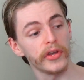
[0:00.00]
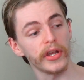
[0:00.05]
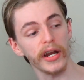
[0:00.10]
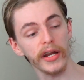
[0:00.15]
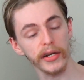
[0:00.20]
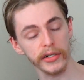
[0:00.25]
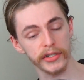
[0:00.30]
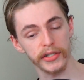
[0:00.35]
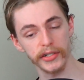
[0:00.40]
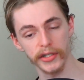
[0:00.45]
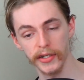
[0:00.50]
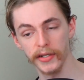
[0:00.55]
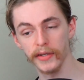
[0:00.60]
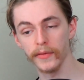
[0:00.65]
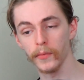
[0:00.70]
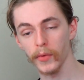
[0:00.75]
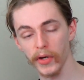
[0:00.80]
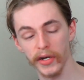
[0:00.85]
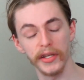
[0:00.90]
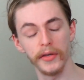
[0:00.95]
could actually,
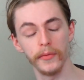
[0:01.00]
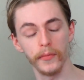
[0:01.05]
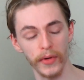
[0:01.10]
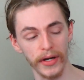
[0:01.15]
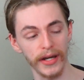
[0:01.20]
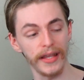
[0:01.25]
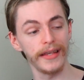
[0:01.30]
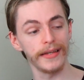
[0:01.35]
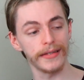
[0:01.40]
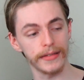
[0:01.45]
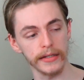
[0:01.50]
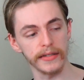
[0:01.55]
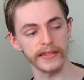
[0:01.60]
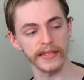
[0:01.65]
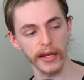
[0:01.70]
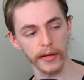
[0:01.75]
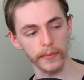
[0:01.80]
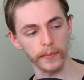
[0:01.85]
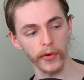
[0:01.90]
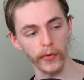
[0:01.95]
when he is in
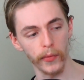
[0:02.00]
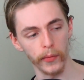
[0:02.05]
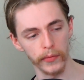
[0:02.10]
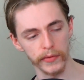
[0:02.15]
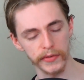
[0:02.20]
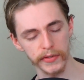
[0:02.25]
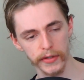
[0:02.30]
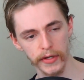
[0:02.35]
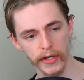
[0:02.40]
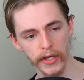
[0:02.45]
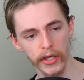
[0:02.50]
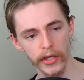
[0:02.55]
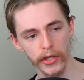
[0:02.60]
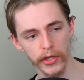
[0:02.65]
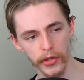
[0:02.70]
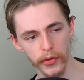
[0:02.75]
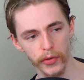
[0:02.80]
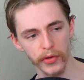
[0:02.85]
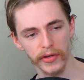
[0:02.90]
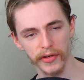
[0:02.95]
said pose,
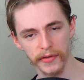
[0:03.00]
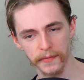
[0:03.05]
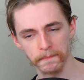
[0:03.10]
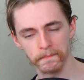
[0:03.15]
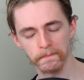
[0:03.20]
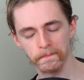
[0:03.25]
you could.